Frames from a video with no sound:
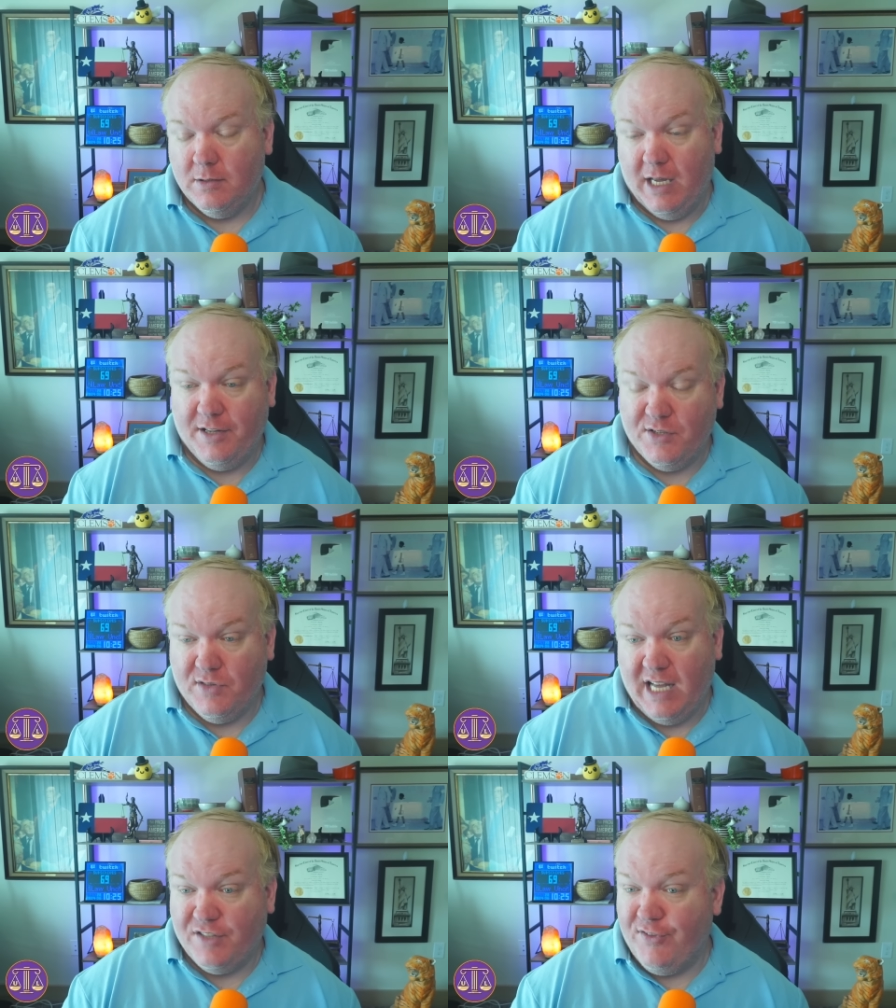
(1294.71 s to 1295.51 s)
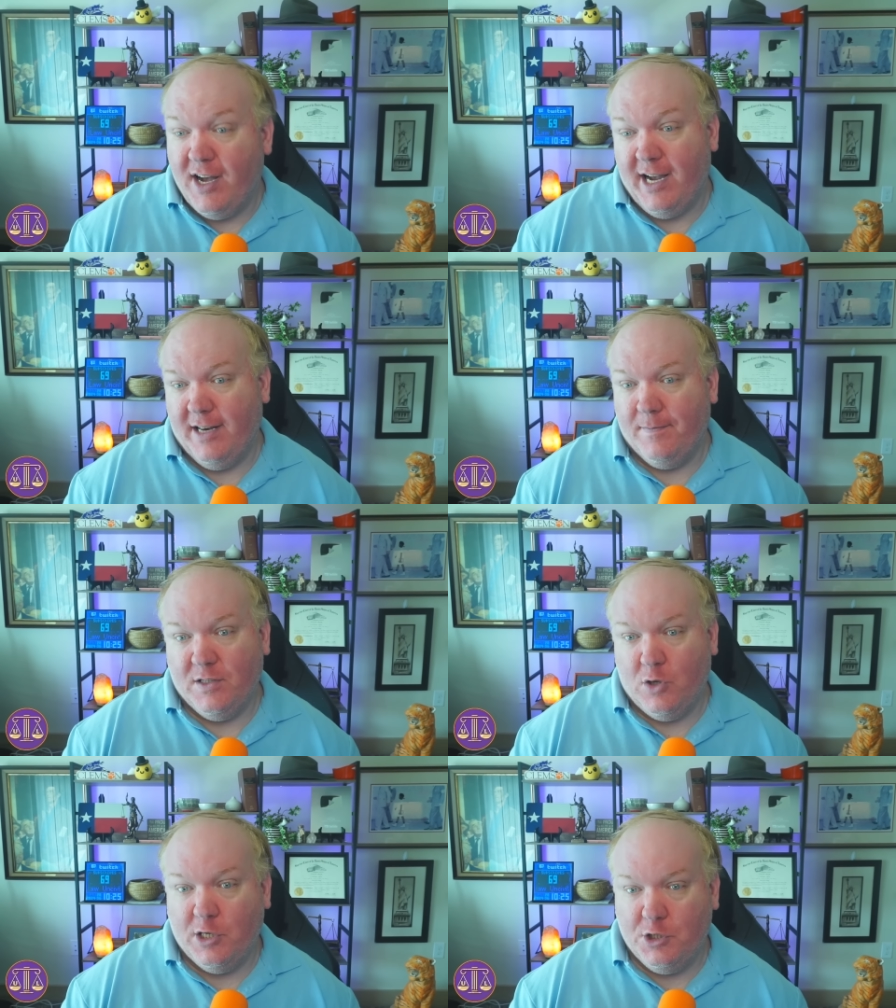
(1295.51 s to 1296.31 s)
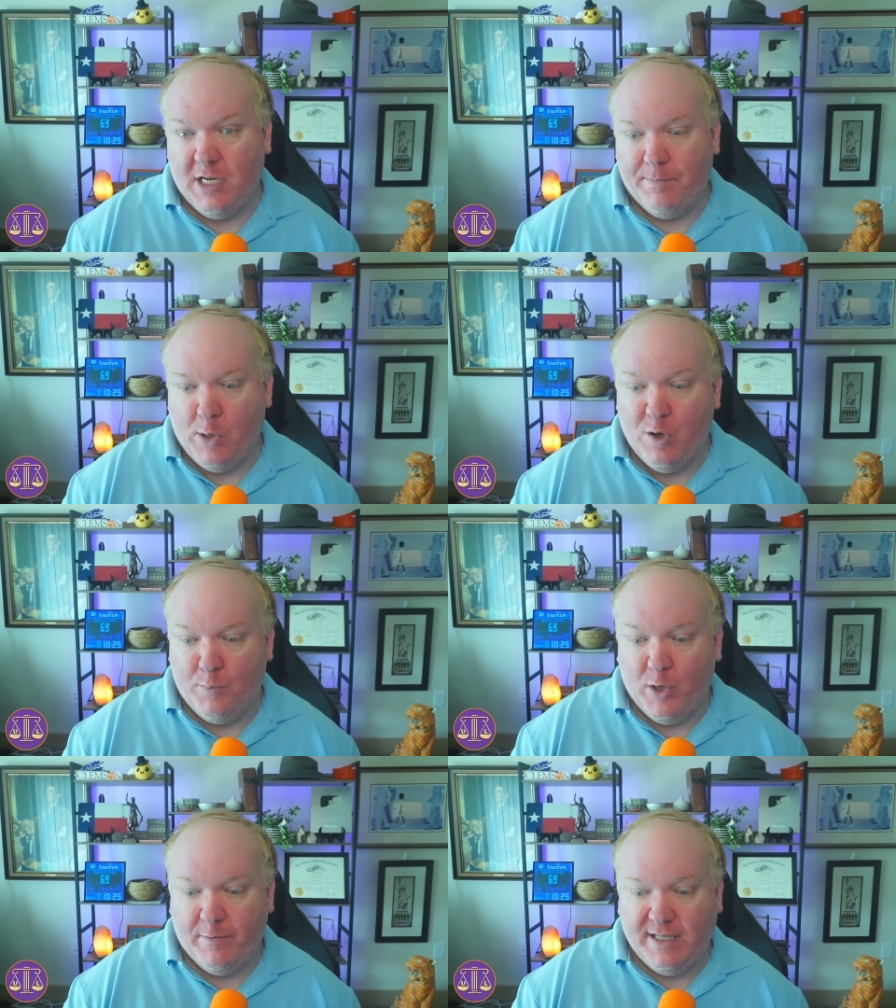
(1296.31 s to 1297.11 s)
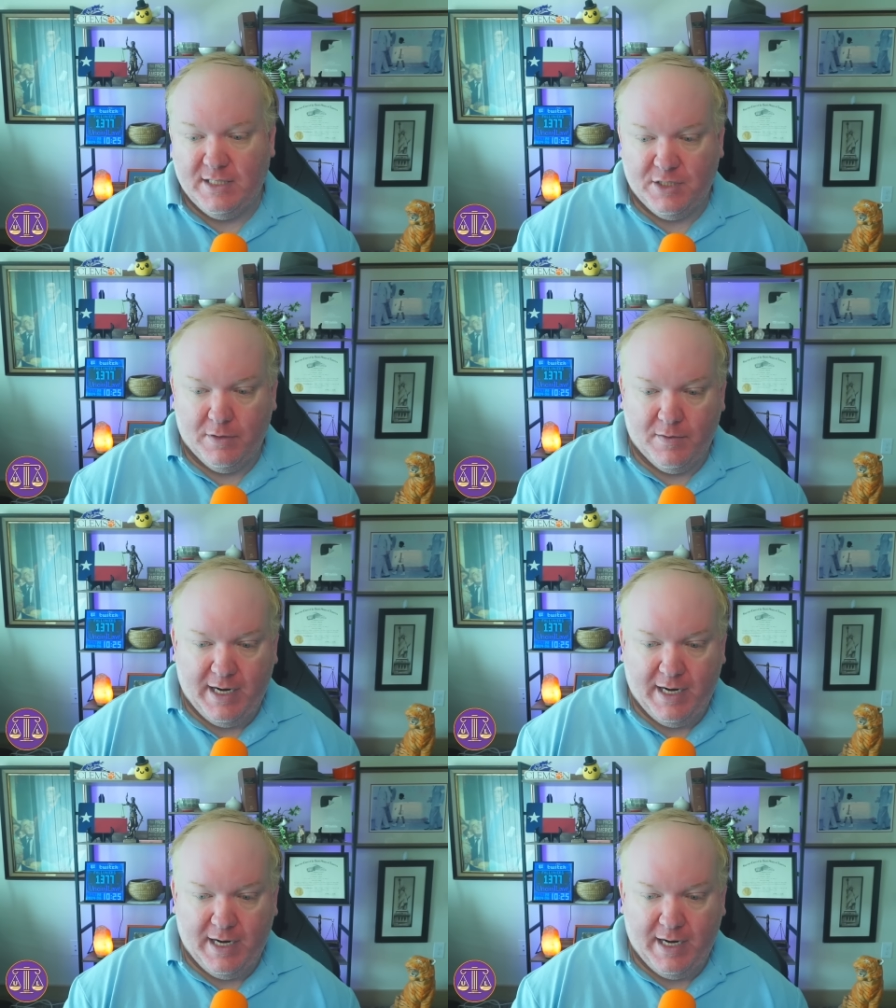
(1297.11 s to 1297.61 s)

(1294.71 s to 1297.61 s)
that's that's fine as long as you can point reasons to it